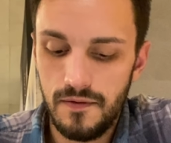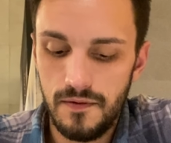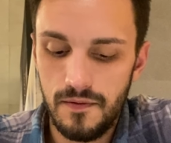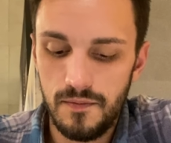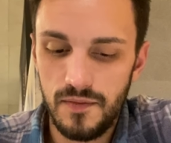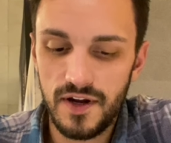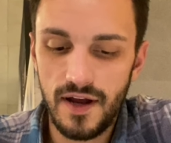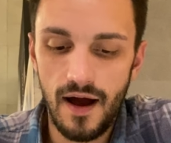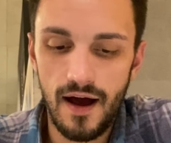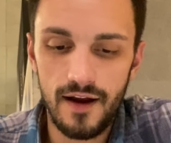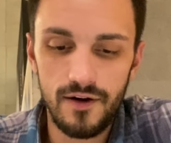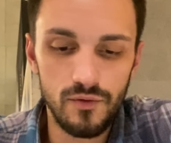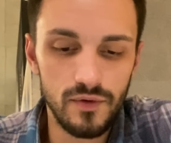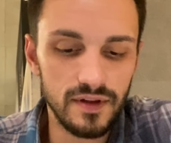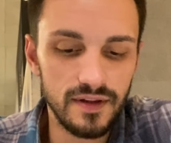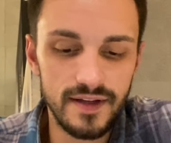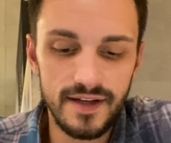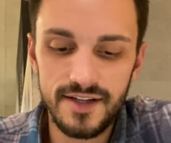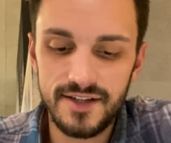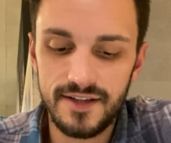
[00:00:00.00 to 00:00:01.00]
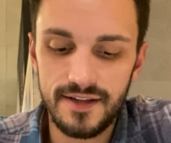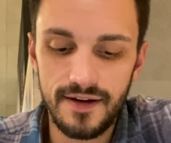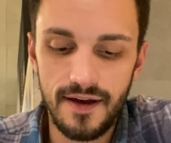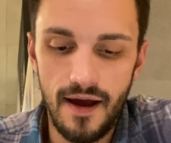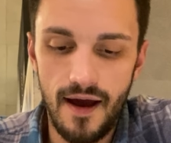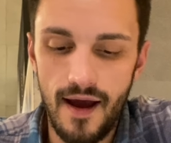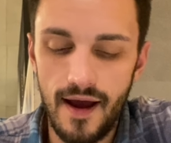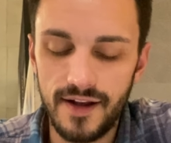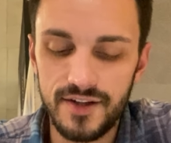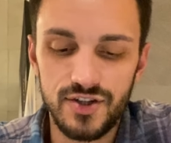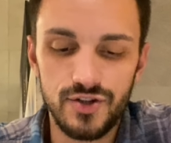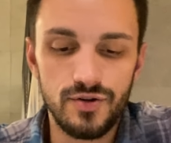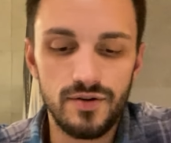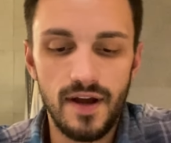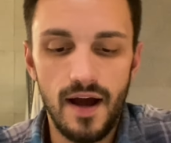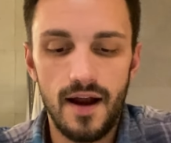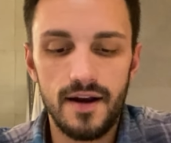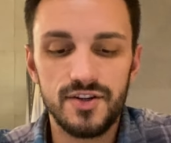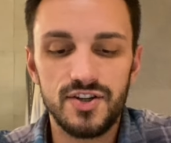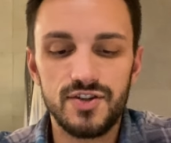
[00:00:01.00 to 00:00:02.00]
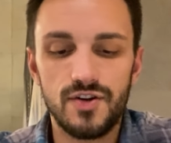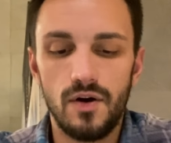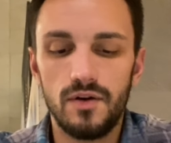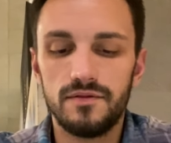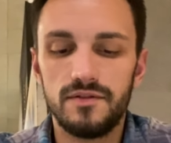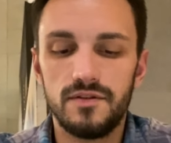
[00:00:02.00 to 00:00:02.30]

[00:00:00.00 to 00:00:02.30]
But got to release the ex. You got to start